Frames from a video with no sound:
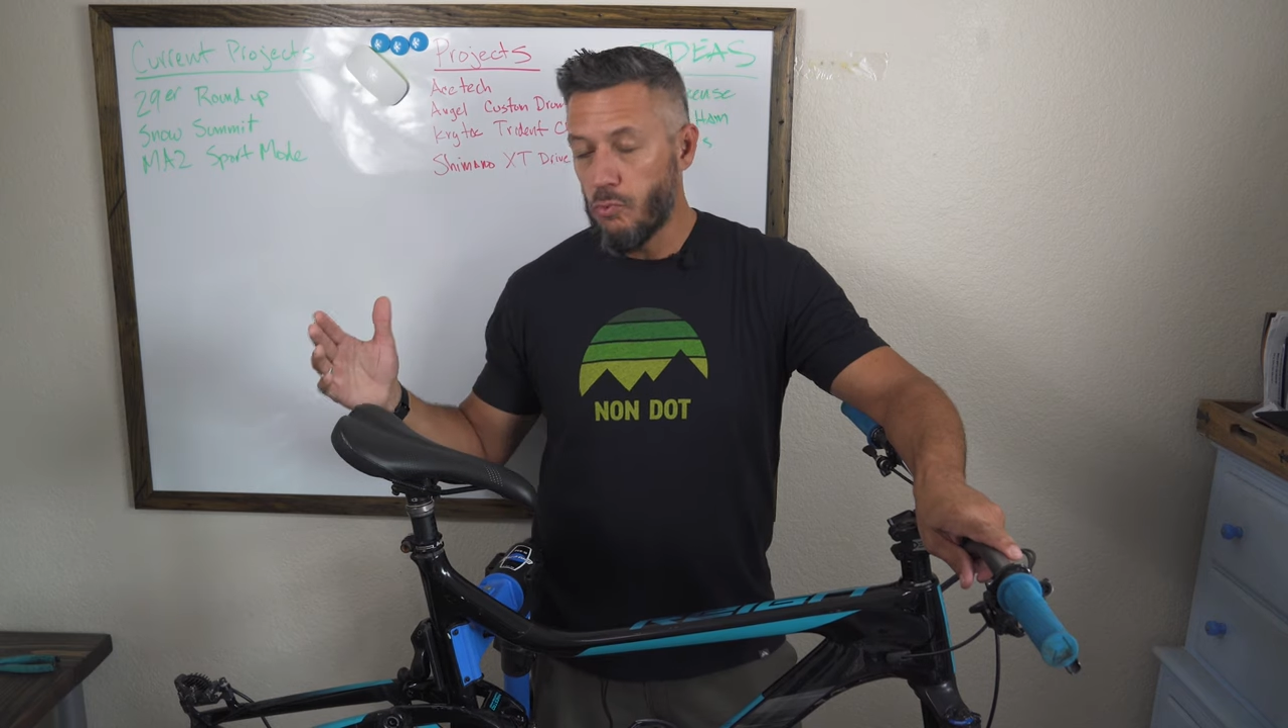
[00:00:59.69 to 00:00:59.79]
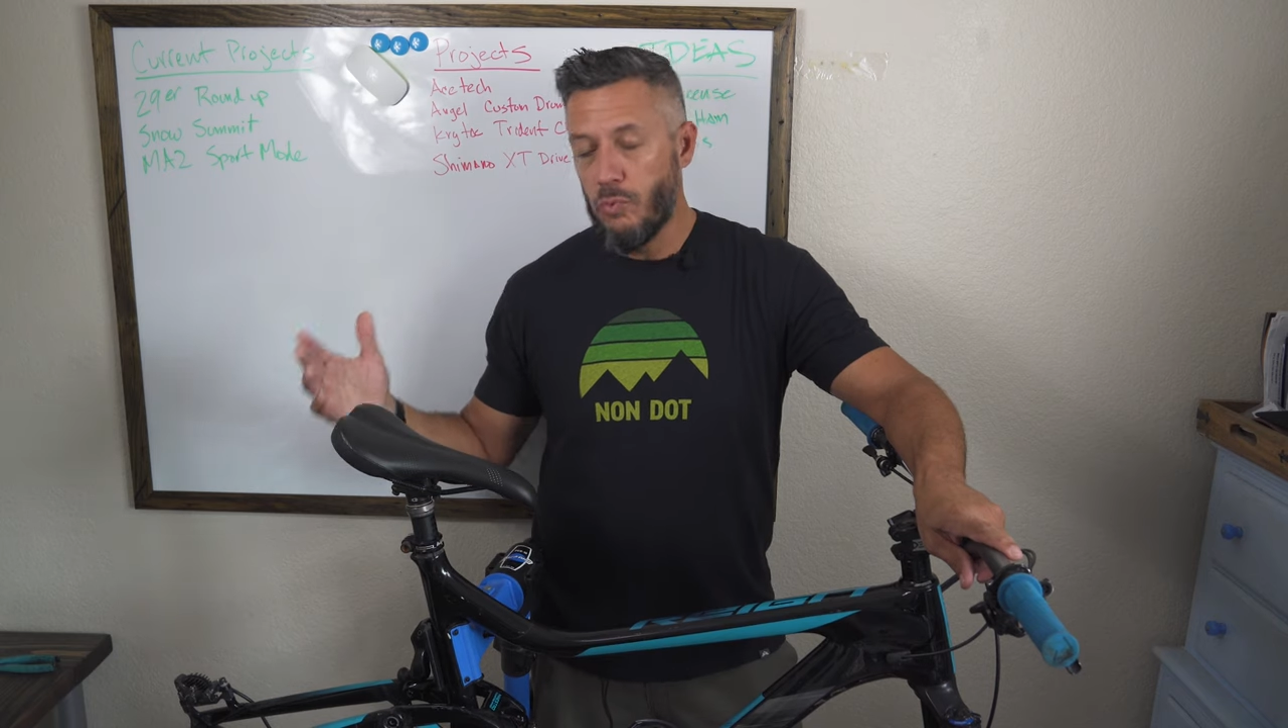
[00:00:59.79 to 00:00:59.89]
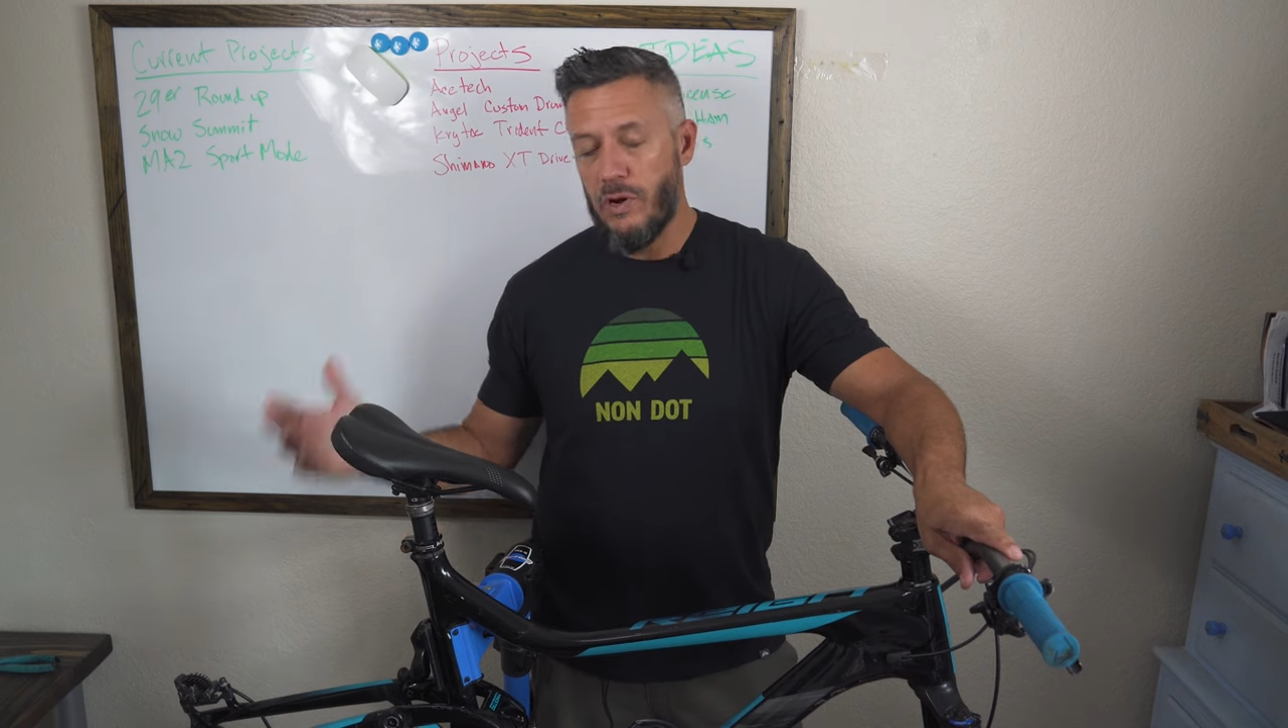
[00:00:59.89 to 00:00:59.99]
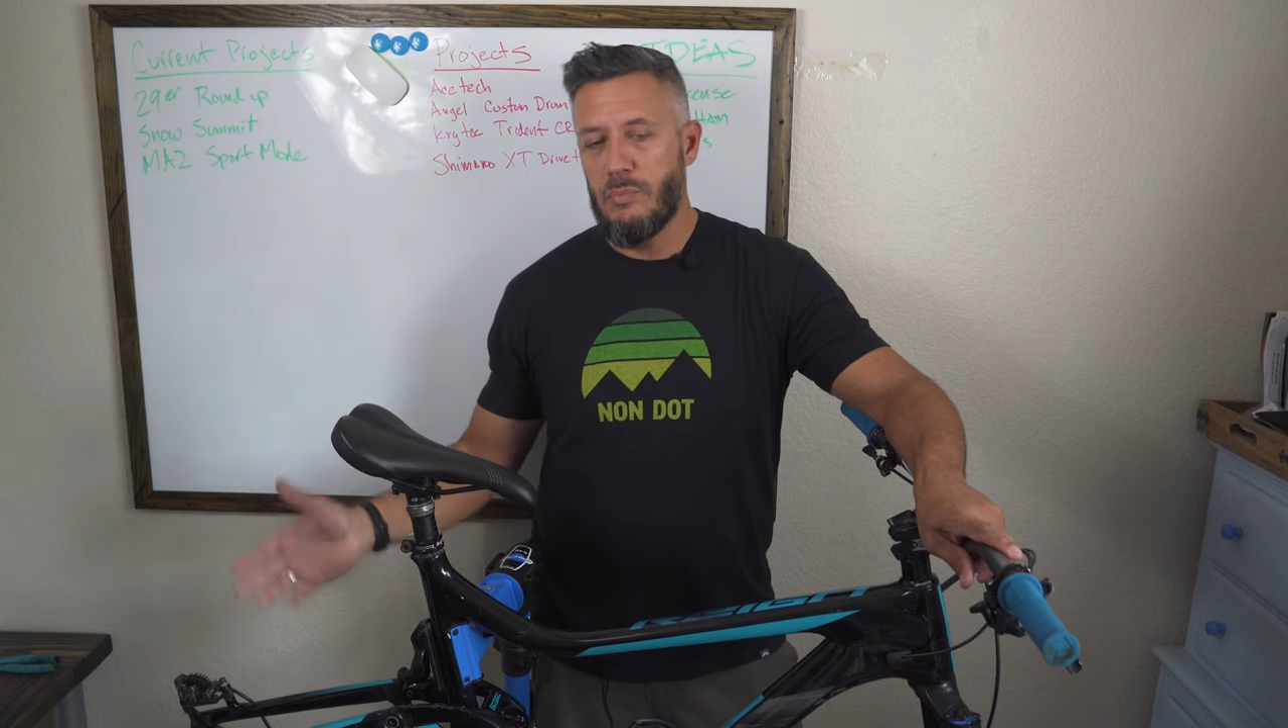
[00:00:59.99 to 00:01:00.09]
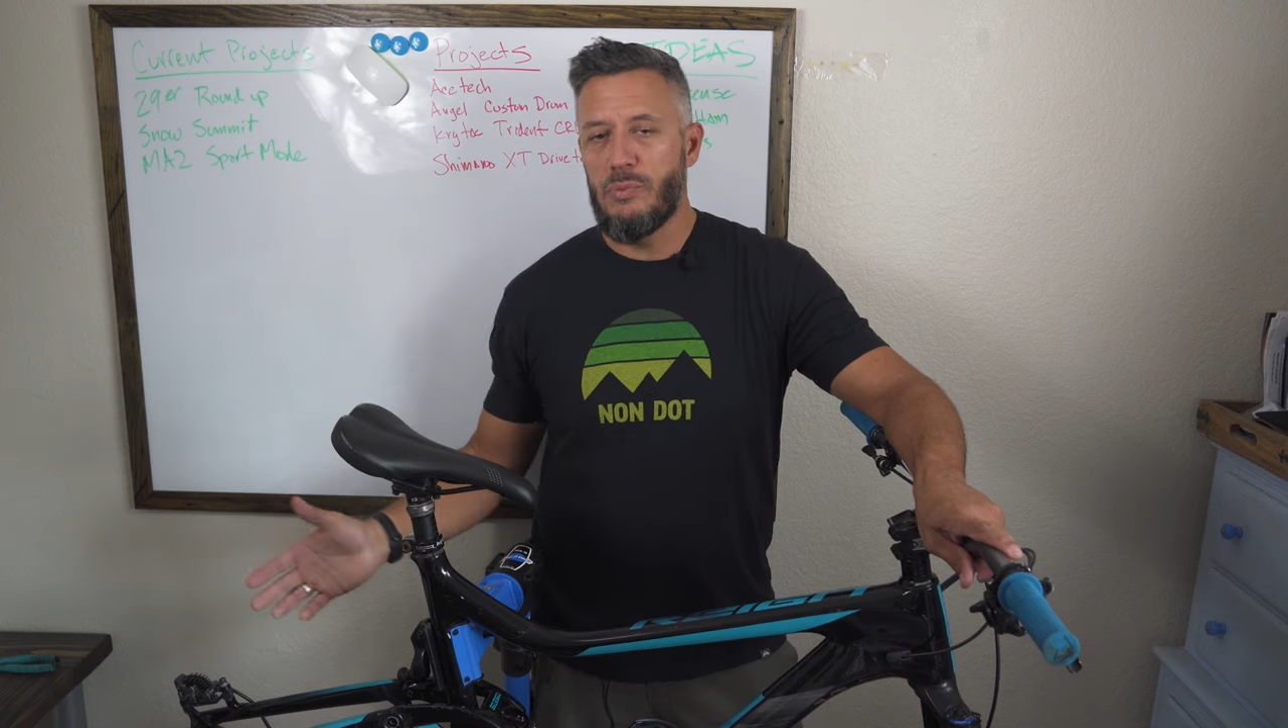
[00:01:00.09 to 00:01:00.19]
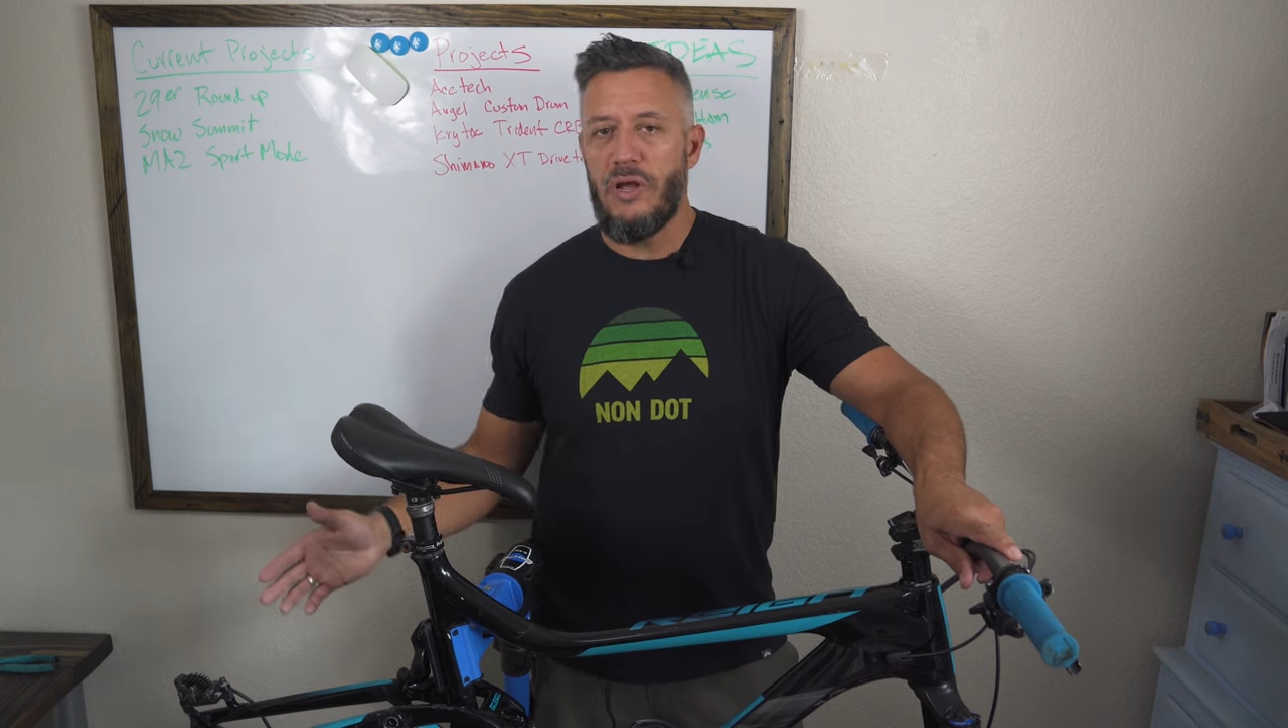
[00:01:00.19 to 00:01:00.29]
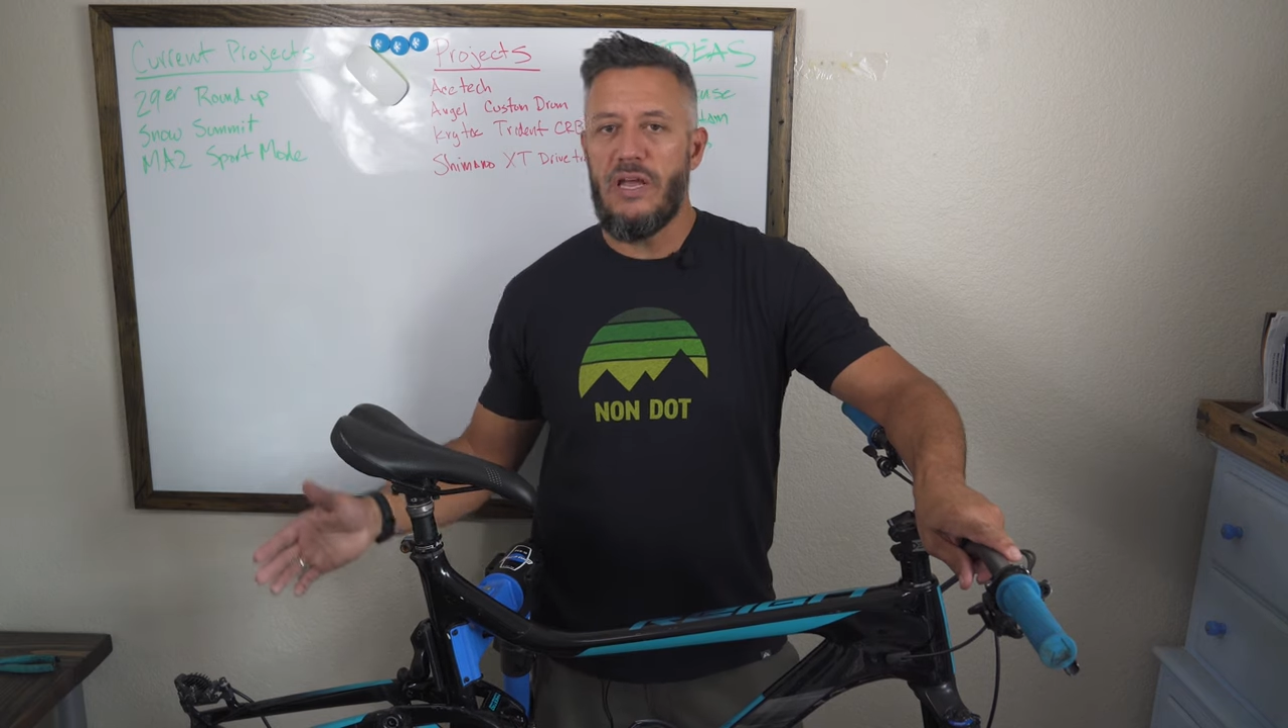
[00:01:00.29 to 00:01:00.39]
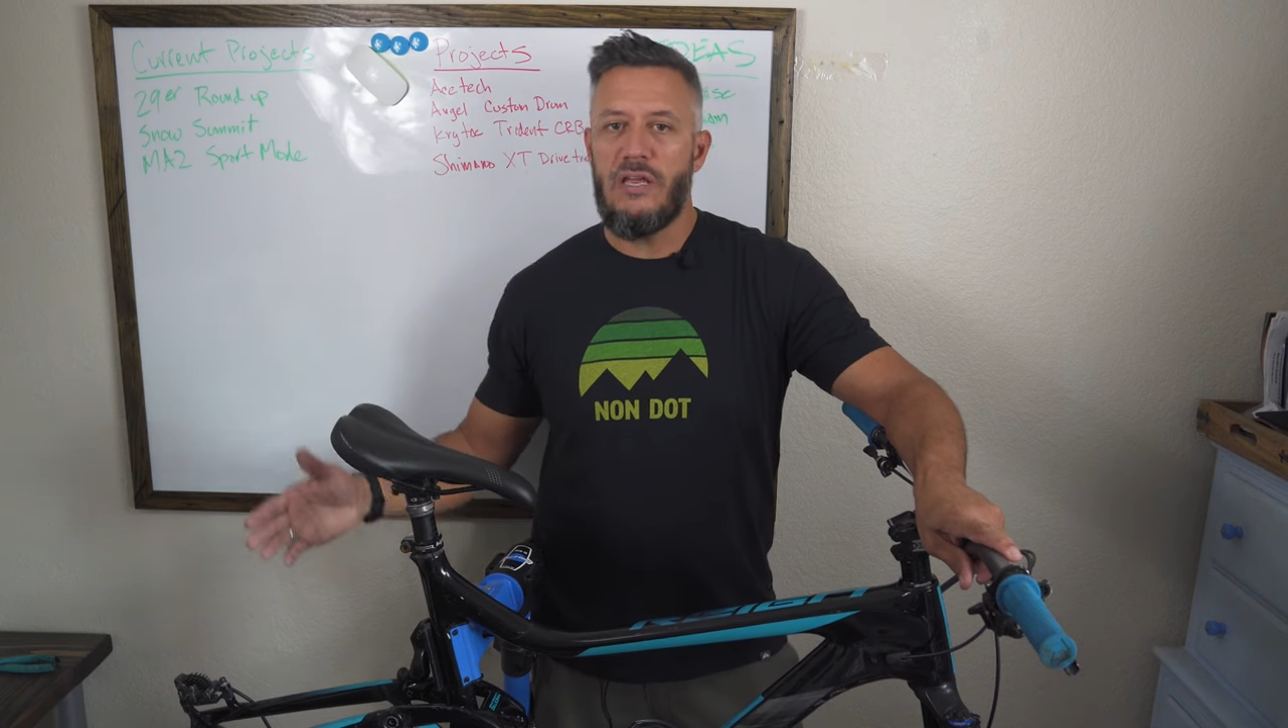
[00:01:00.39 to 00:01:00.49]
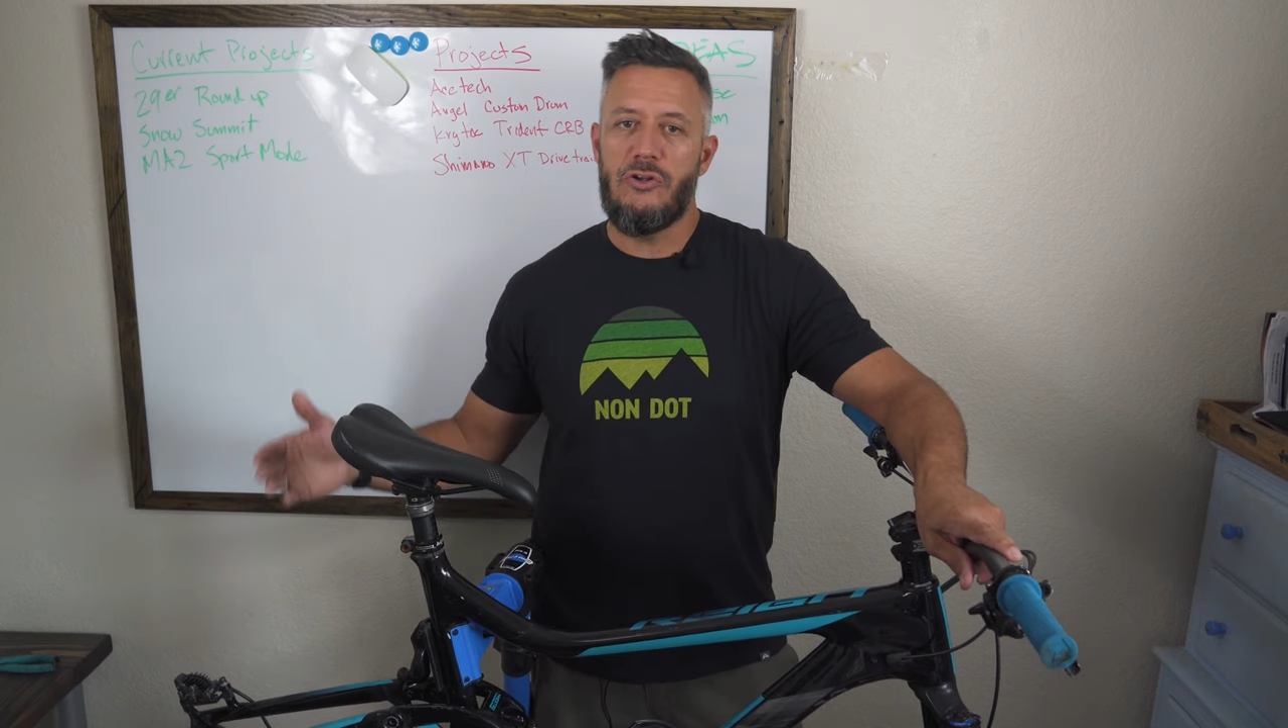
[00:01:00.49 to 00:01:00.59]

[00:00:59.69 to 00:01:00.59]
rear brake,